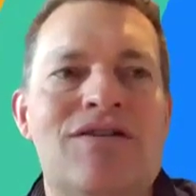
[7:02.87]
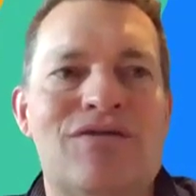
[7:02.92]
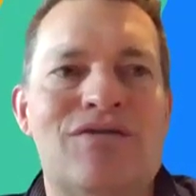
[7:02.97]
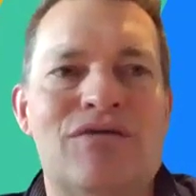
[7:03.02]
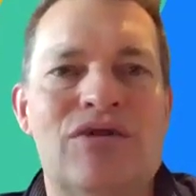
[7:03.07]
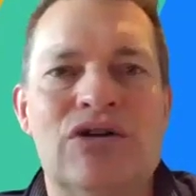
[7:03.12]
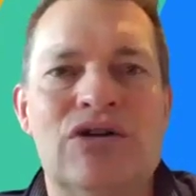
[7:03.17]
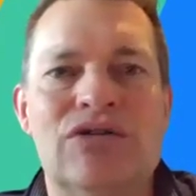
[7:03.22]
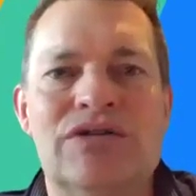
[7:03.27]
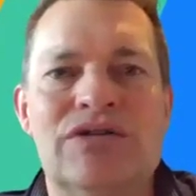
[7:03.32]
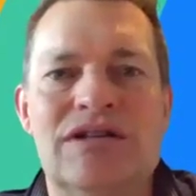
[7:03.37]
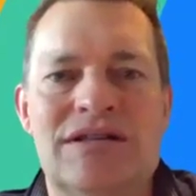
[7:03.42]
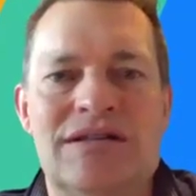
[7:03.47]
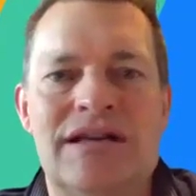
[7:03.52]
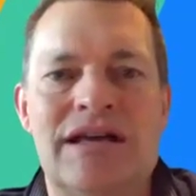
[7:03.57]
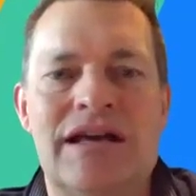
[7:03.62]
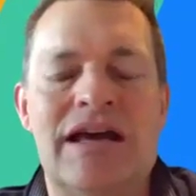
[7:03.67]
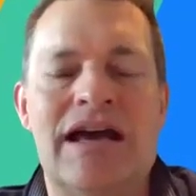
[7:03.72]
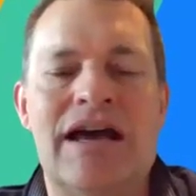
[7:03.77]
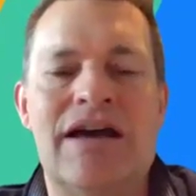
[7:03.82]
thrilled to
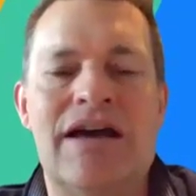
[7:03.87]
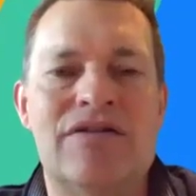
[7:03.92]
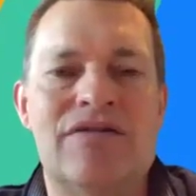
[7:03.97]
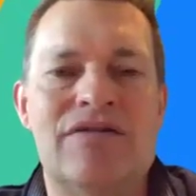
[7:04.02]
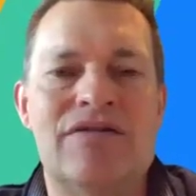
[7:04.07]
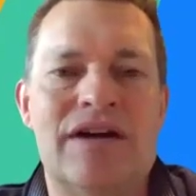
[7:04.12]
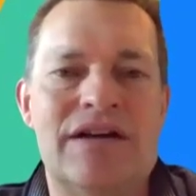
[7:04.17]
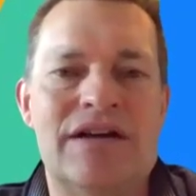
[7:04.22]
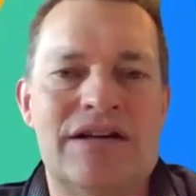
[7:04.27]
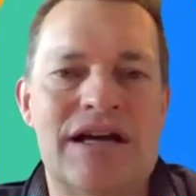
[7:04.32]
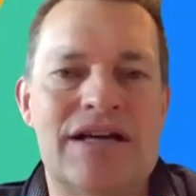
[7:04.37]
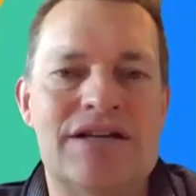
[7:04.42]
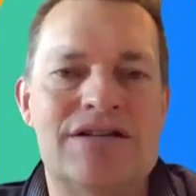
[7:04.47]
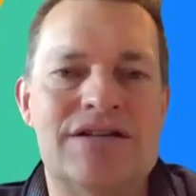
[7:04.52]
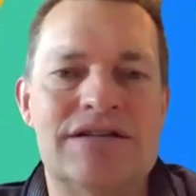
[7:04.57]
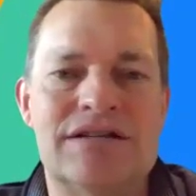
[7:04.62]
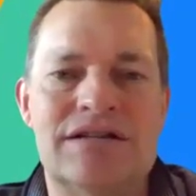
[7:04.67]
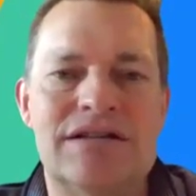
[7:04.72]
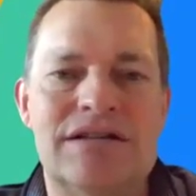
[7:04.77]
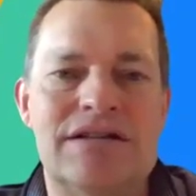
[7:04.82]
see how the
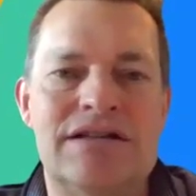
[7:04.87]
foundations